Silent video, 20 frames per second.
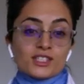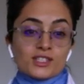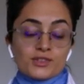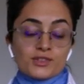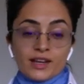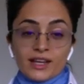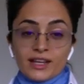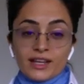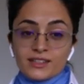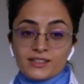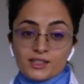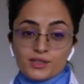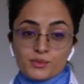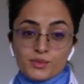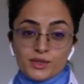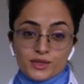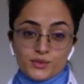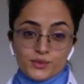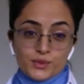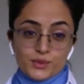trader
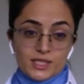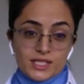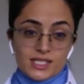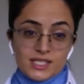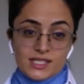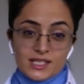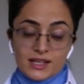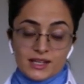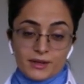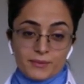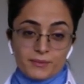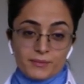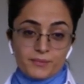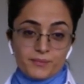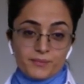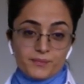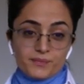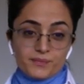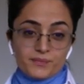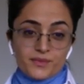but with, um,
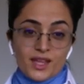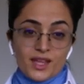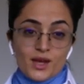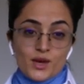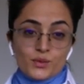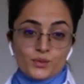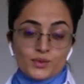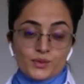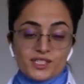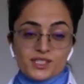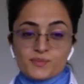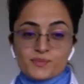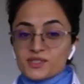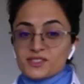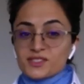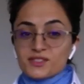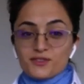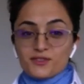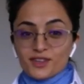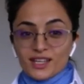with
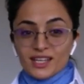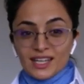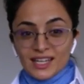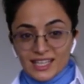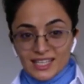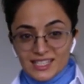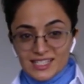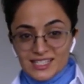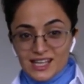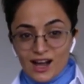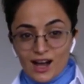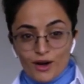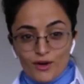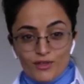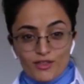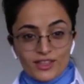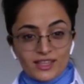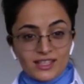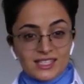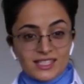specific needs, how
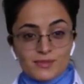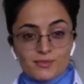things